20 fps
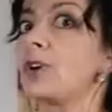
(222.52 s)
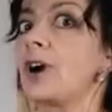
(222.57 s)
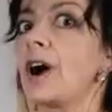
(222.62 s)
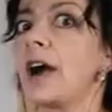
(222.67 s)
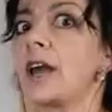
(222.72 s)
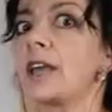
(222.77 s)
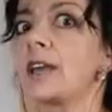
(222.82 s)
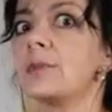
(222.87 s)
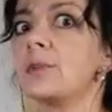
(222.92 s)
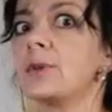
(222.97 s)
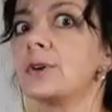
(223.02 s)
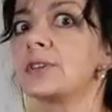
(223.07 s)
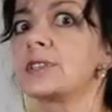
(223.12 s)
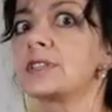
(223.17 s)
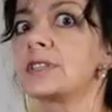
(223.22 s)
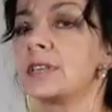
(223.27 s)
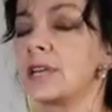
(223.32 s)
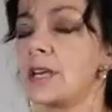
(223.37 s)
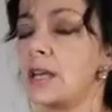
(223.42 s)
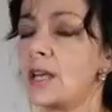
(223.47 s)
or higher
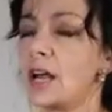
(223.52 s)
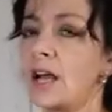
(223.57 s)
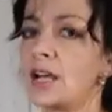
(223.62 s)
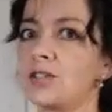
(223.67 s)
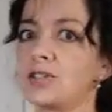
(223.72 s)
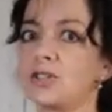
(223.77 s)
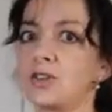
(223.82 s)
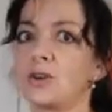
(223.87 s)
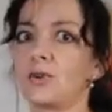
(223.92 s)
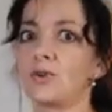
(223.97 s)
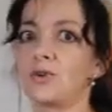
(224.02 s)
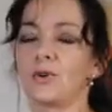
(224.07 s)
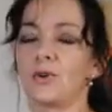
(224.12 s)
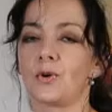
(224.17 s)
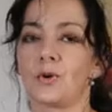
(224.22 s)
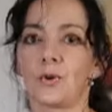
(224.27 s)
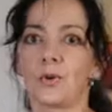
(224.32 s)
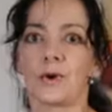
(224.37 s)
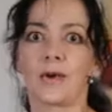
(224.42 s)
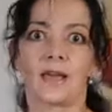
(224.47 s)
boots. I'll show
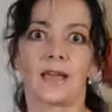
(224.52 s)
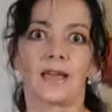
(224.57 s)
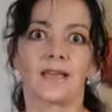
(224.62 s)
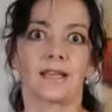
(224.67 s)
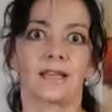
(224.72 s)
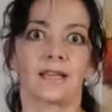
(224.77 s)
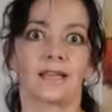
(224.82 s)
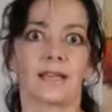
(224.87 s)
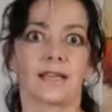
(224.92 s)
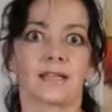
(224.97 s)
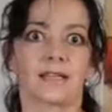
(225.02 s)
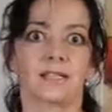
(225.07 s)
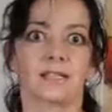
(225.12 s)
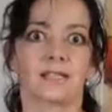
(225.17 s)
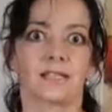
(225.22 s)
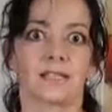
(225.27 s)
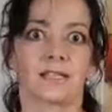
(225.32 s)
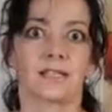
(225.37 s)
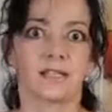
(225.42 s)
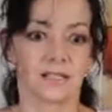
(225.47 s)
you in the
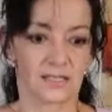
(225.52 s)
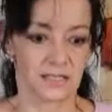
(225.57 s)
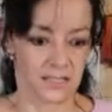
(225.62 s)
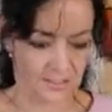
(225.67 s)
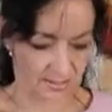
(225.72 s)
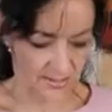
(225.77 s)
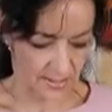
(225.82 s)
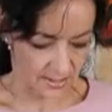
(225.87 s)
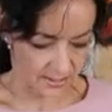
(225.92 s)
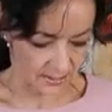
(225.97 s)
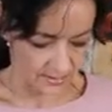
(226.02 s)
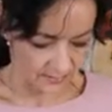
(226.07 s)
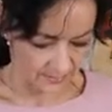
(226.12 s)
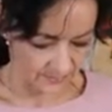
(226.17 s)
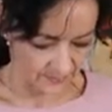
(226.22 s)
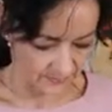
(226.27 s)
next style.